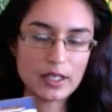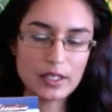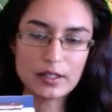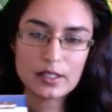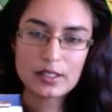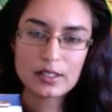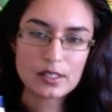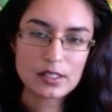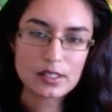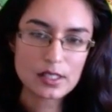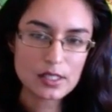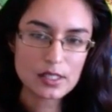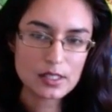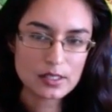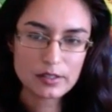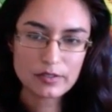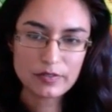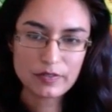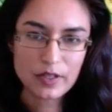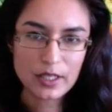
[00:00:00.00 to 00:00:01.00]
And this is
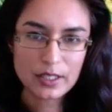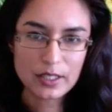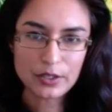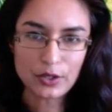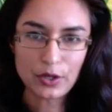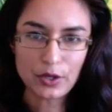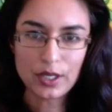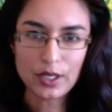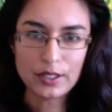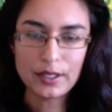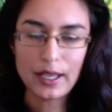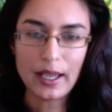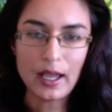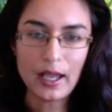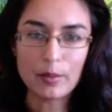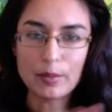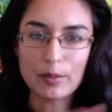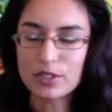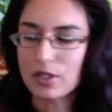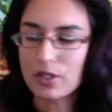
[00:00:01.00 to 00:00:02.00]
easy to find on
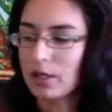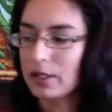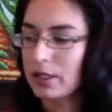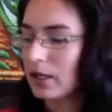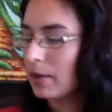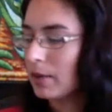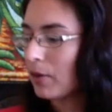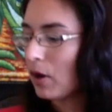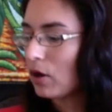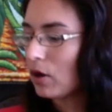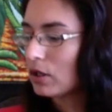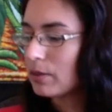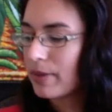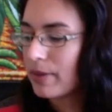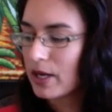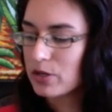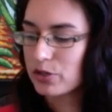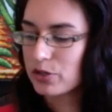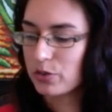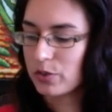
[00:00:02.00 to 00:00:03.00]
Amazon. And I'm all
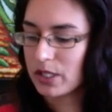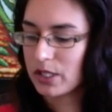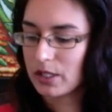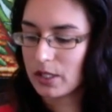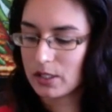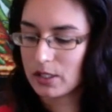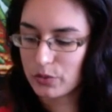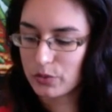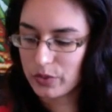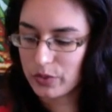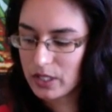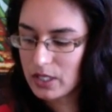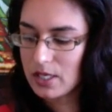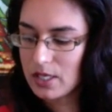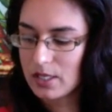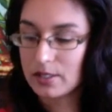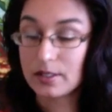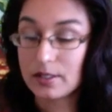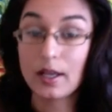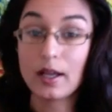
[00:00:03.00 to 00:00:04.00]
about doing things with
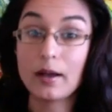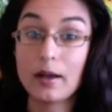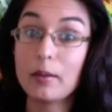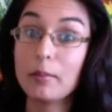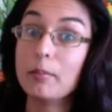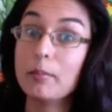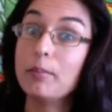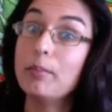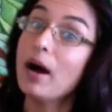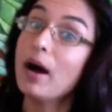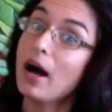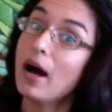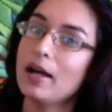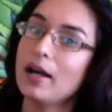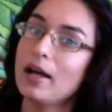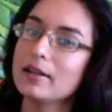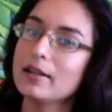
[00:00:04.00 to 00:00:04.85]
ease. But